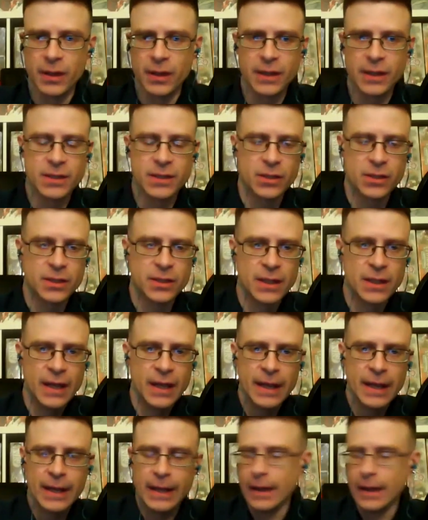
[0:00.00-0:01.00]
It's just,
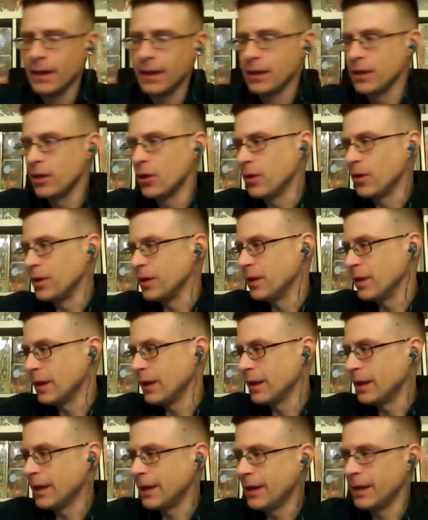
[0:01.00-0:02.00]
I
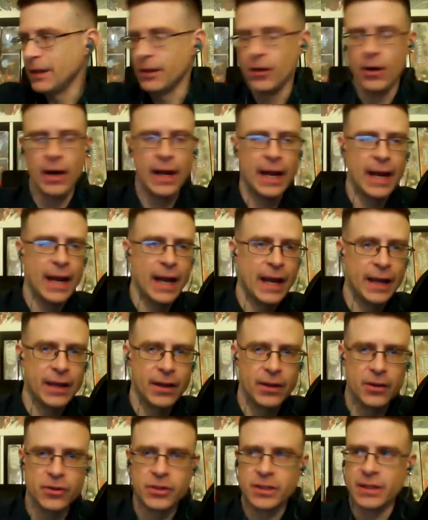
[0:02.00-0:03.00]
can
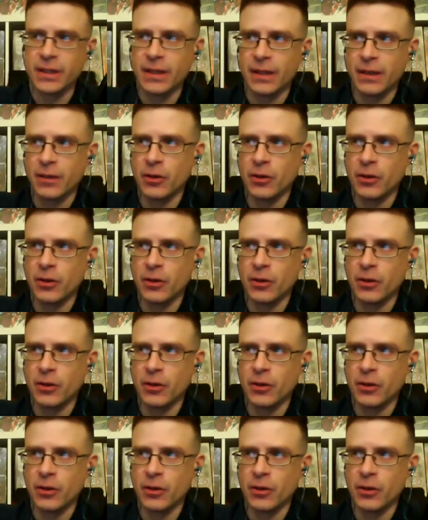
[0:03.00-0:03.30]
understand,